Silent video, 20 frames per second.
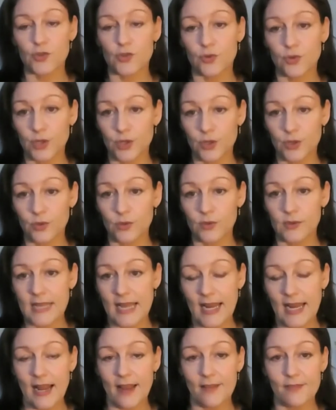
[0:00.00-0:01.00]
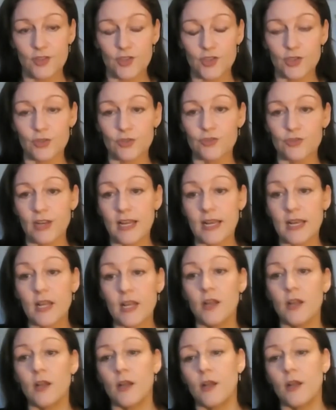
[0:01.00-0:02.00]
sure you take care of the children.
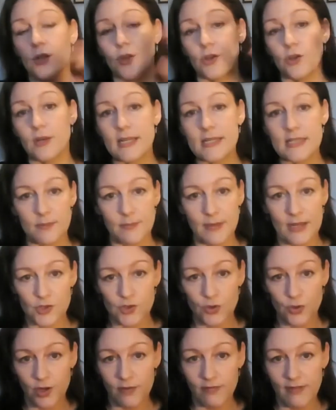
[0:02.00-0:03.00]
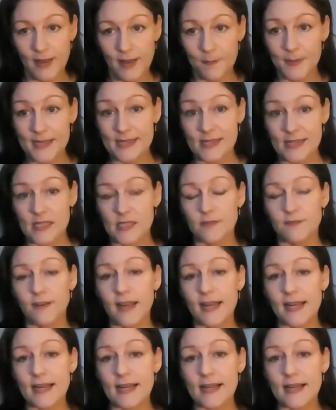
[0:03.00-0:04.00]
You need to make sure you run the business
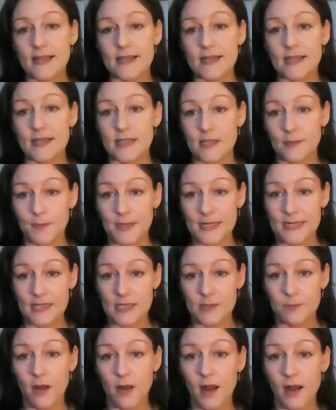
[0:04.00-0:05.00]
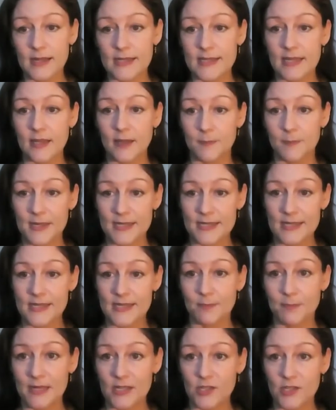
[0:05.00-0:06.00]
finances, the business marketing, the
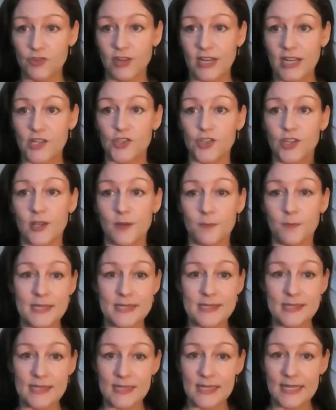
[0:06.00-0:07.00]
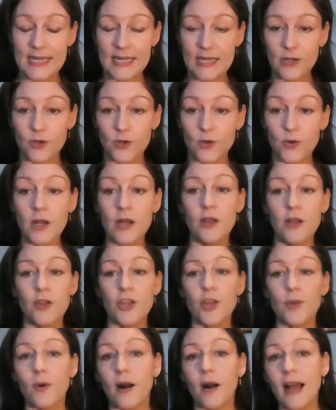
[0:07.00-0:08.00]
business administration, the business legal.
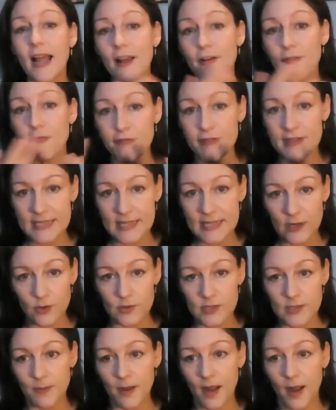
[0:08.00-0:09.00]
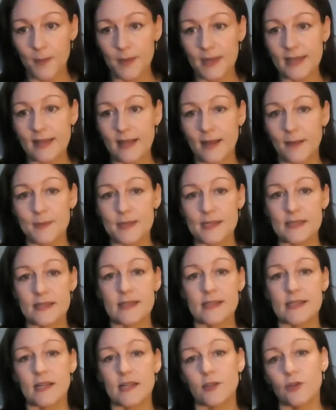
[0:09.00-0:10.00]
You are every single department in that
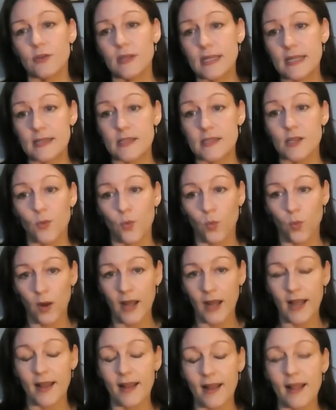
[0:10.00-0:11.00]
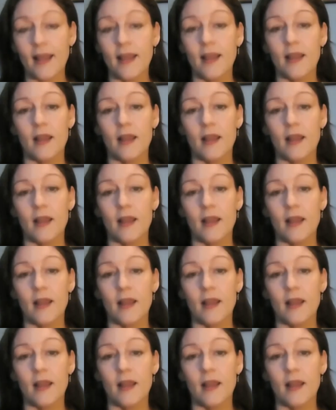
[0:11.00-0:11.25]
business, and you need to work